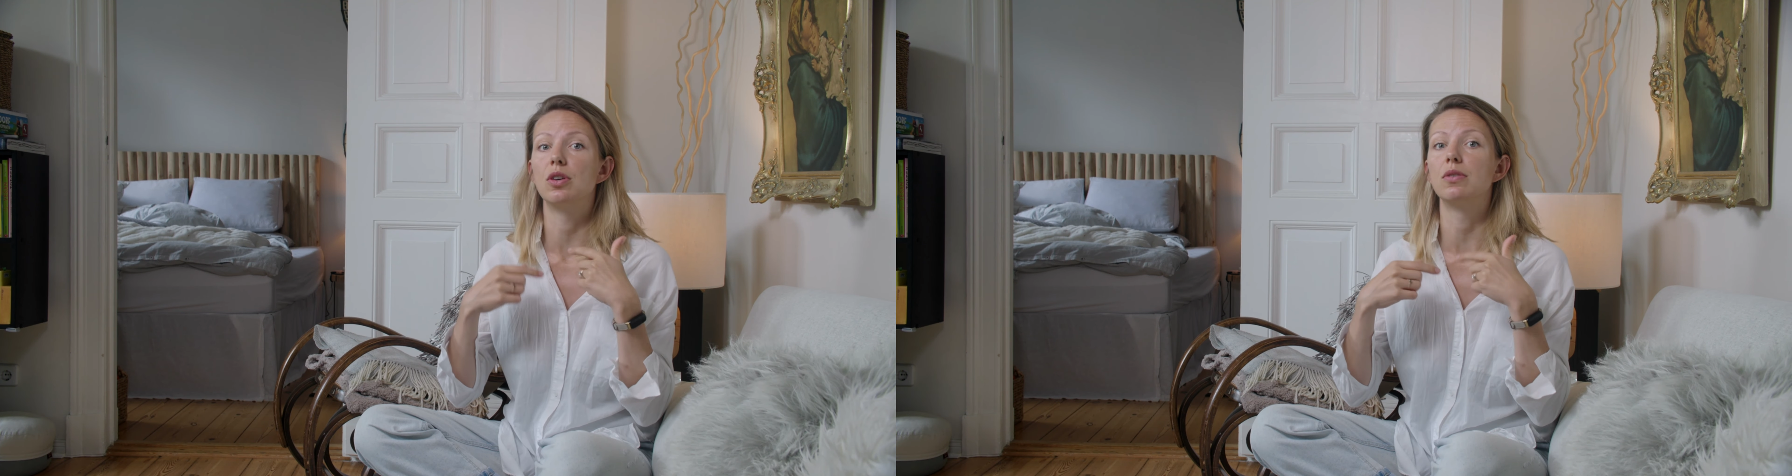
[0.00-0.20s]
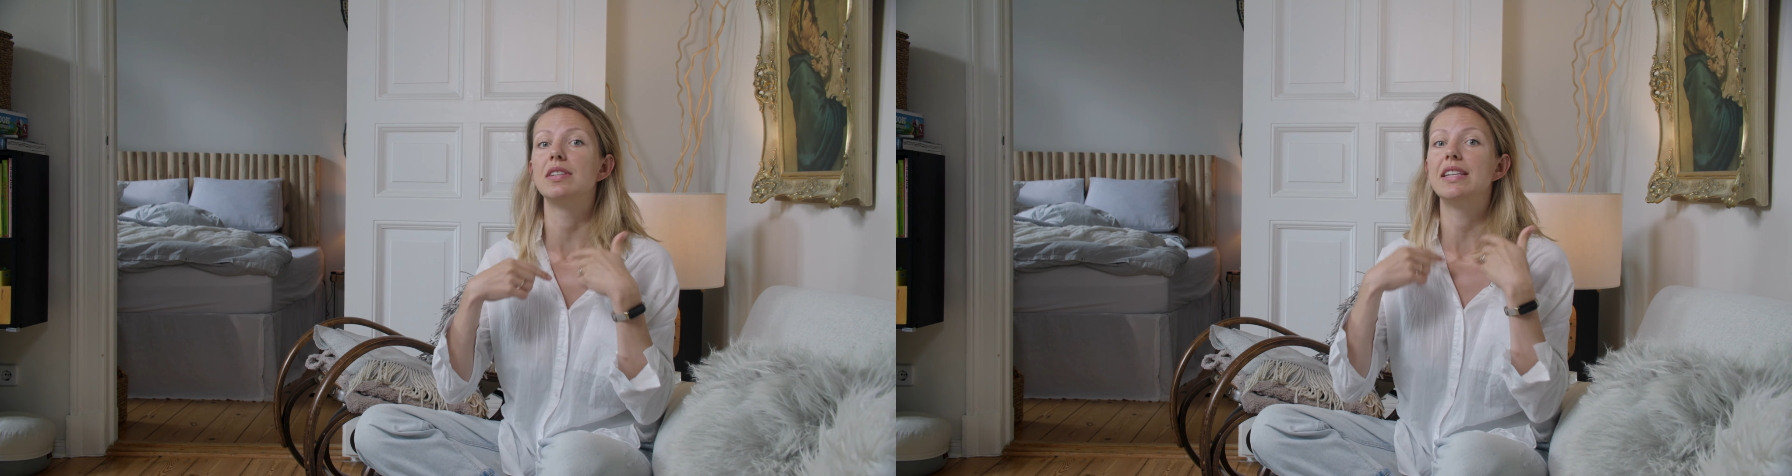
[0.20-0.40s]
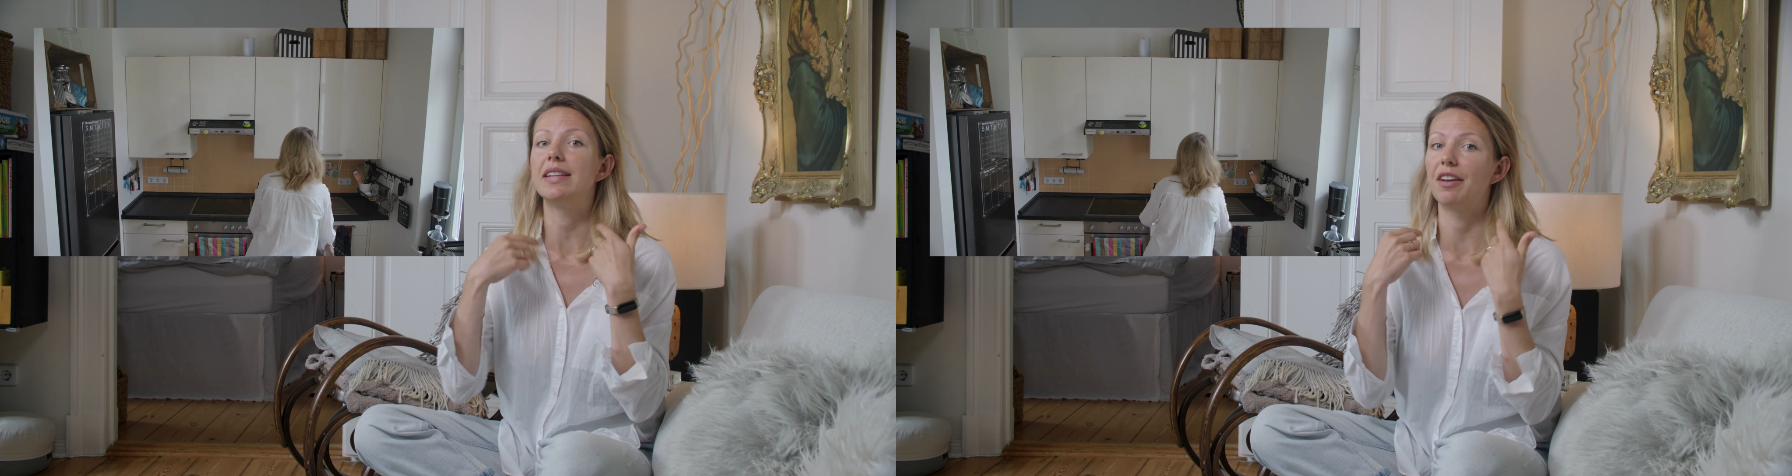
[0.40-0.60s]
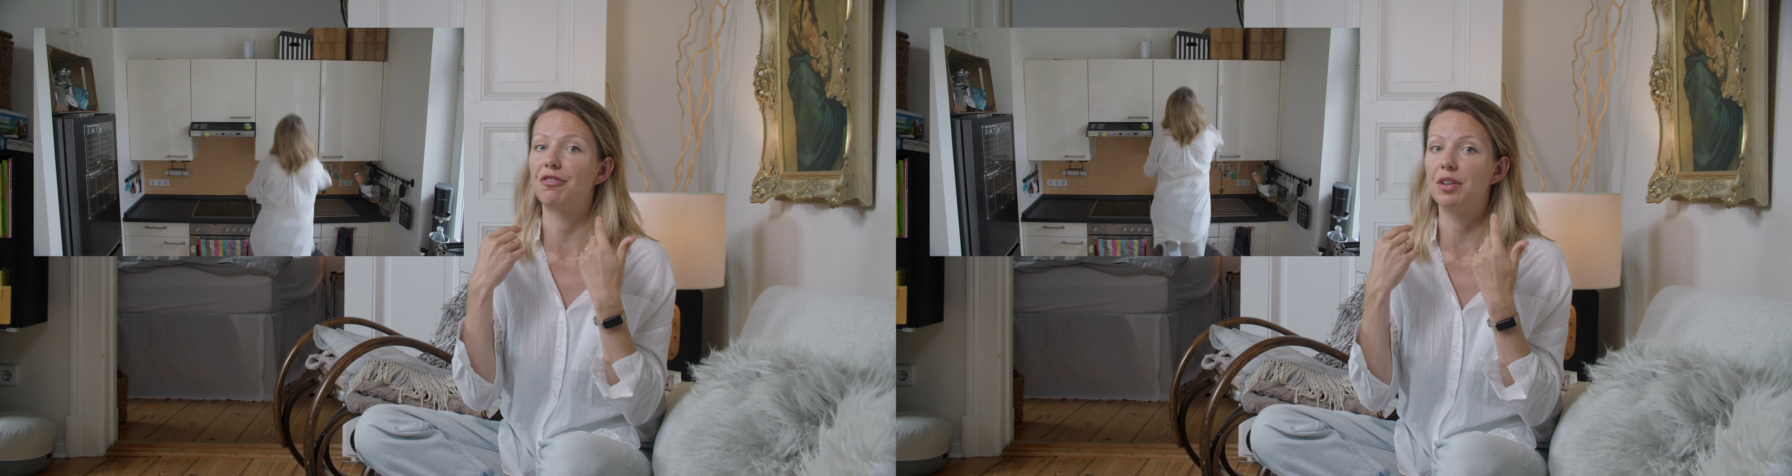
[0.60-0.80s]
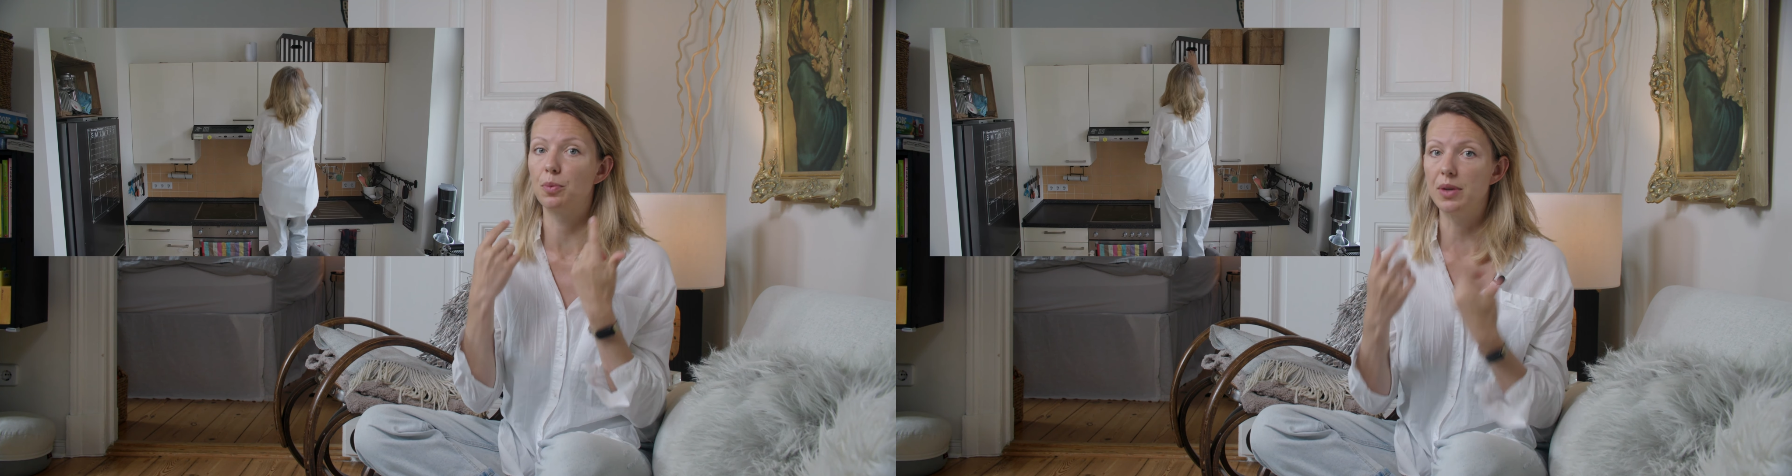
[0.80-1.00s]
don't need
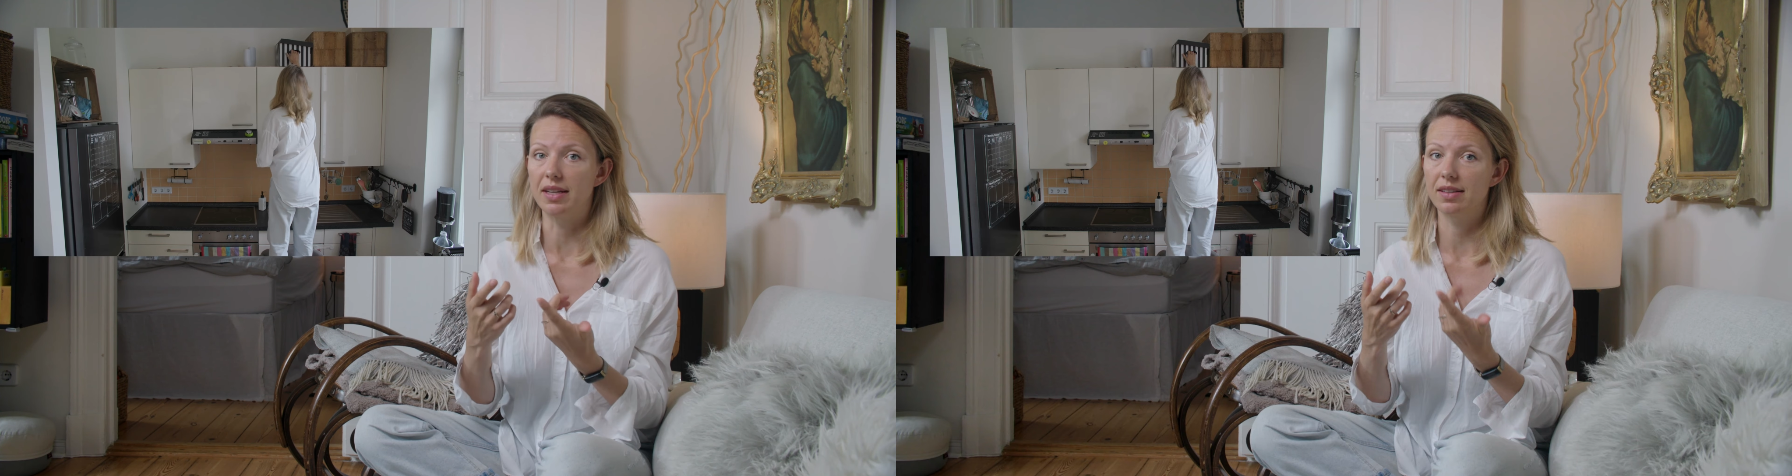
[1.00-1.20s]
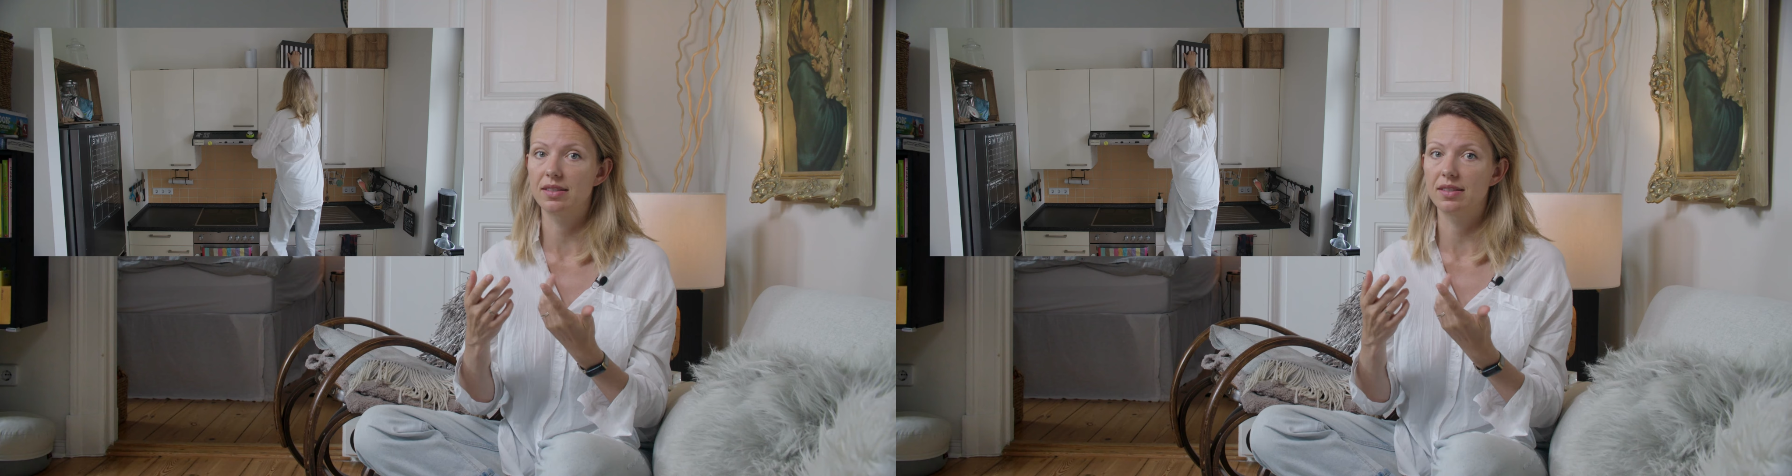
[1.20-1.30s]
every week,